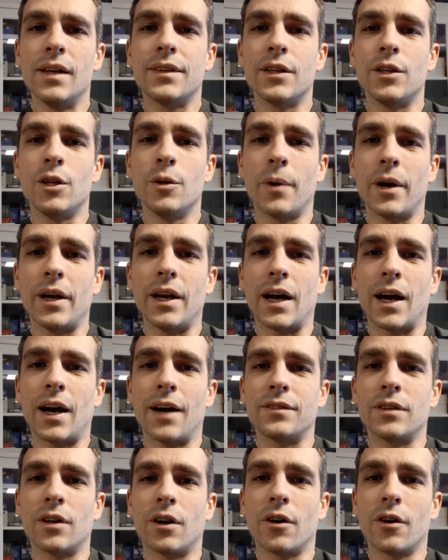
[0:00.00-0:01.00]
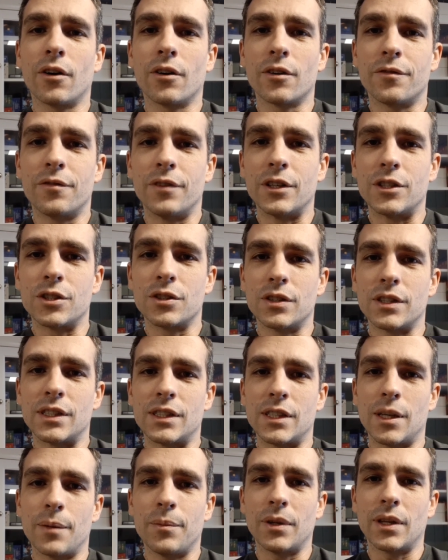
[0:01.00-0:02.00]
then you might have to artificially
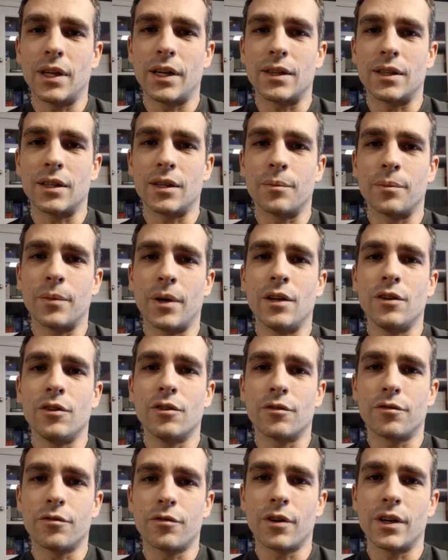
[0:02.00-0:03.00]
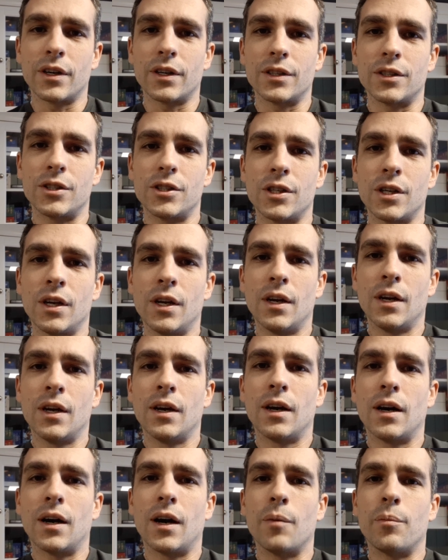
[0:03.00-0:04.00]
simulate them in your fridge
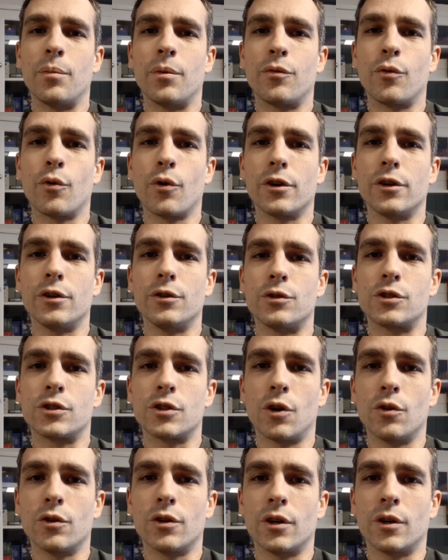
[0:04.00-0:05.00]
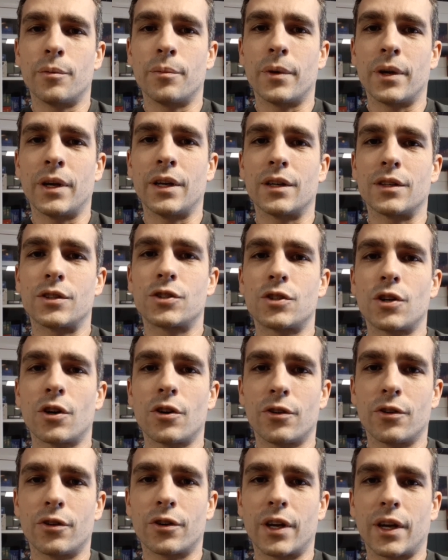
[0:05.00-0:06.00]
uh, before you sow them in a
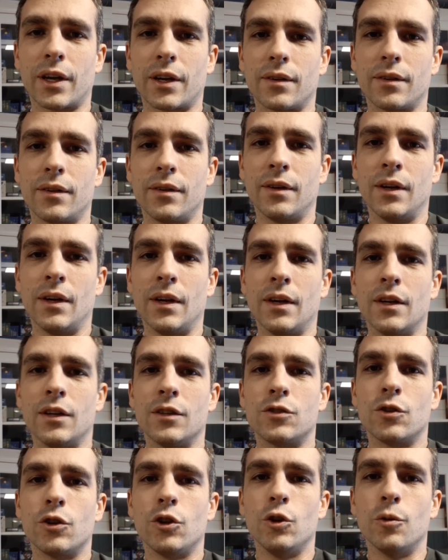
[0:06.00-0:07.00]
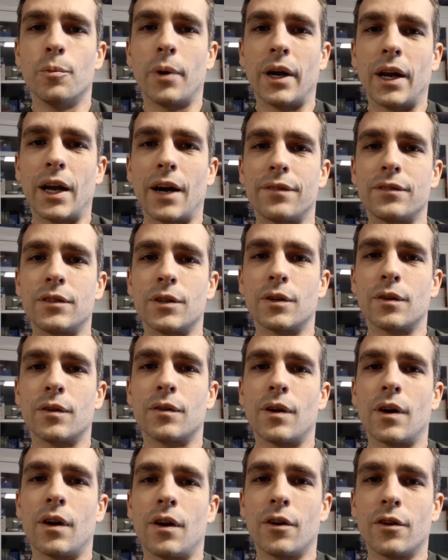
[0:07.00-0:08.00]
starter kit. So you might have to
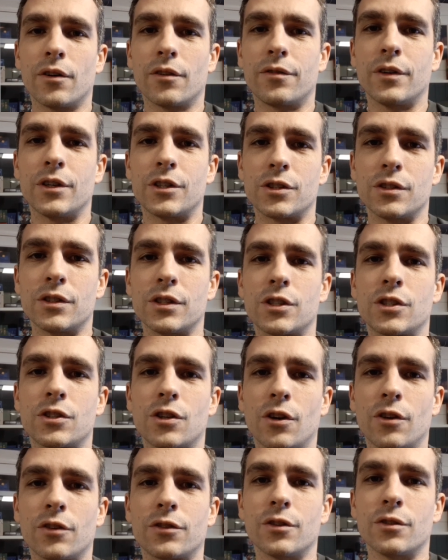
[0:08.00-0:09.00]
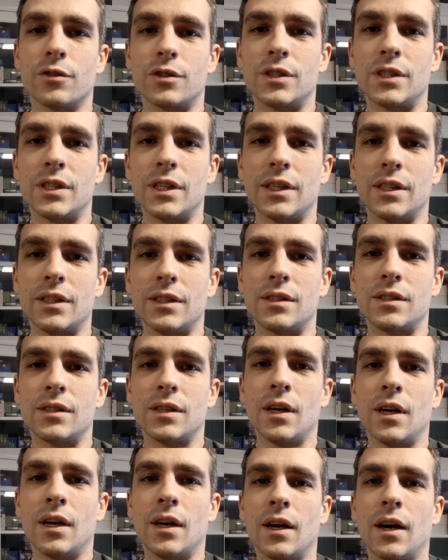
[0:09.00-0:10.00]
artificially start those seeds
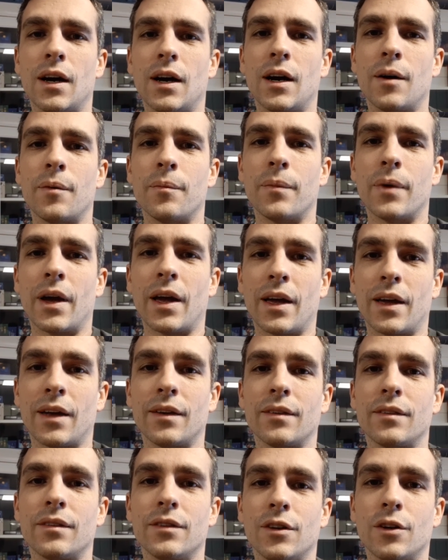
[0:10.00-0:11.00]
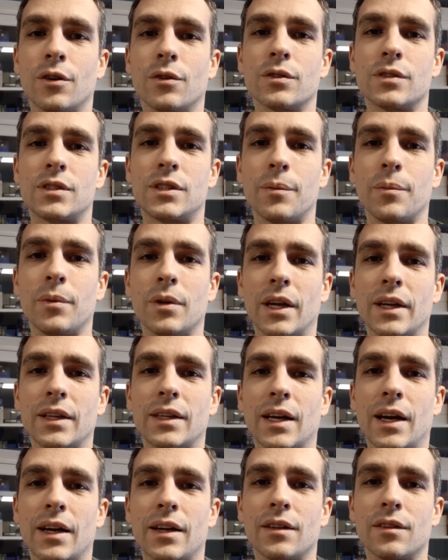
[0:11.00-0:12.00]
um, and you know simulate
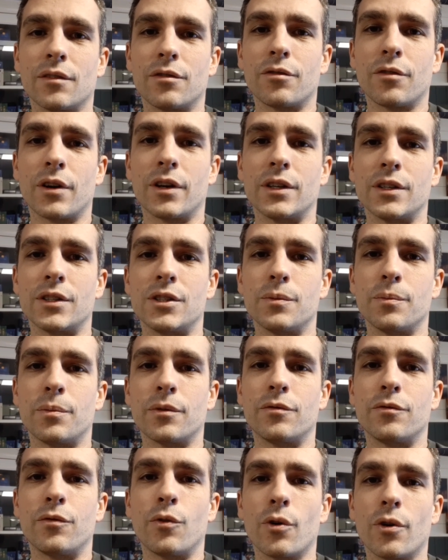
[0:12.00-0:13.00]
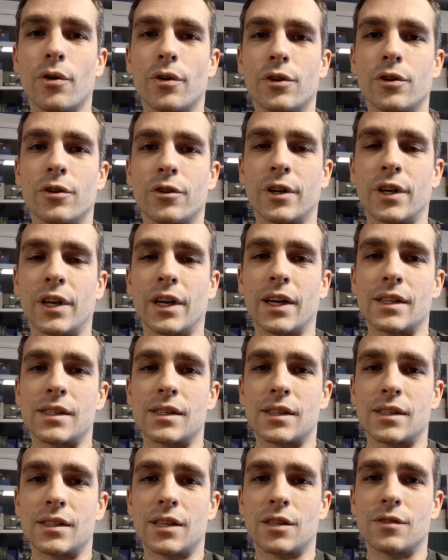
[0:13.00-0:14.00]
that in the fridge before you're going to get
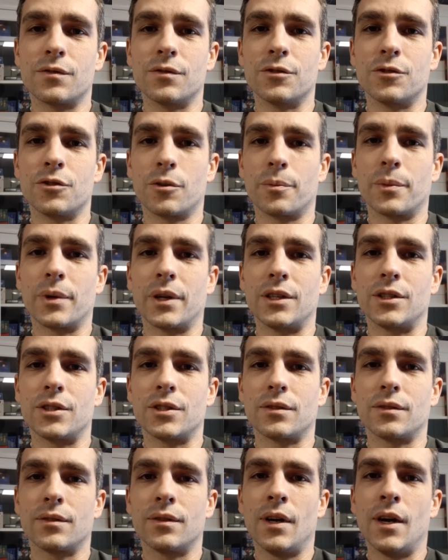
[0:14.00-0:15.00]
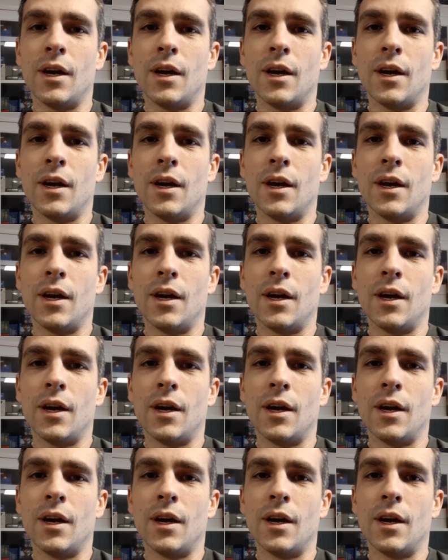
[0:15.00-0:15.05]
successful germination.